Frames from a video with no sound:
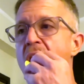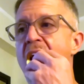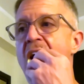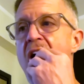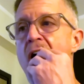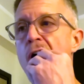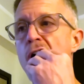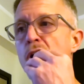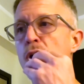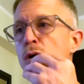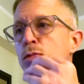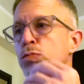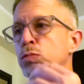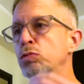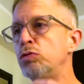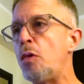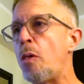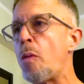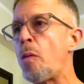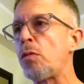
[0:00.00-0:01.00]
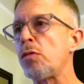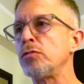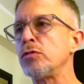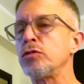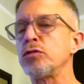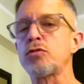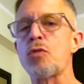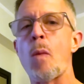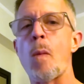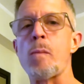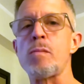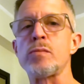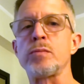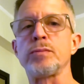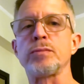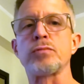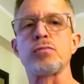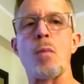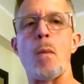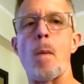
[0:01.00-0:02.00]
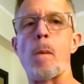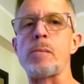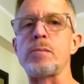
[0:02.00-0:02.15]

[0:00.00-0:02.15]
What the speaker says: the hotel. I get hungry at the oddest hours.